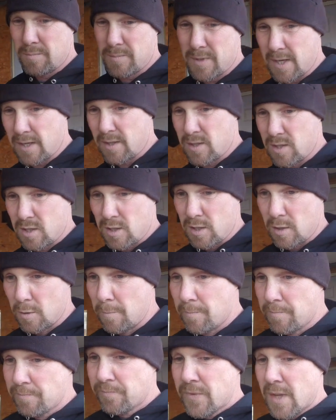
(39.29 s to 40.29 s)
some things
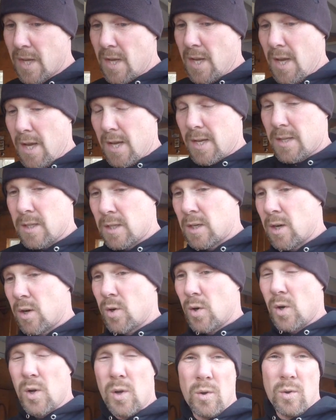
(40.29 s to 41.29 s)
too. You
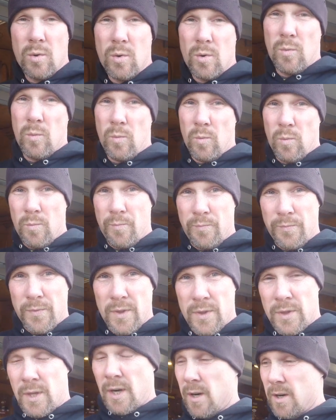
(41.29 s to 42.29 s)
know,
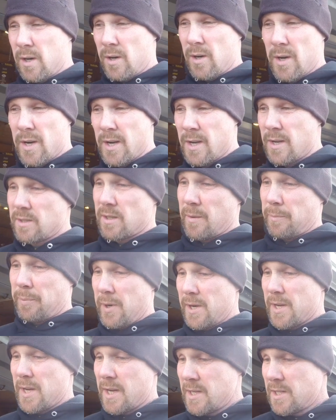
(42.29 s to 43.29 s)
there is a
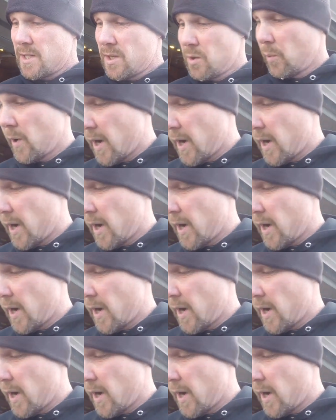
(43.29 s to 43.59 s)
pretty easy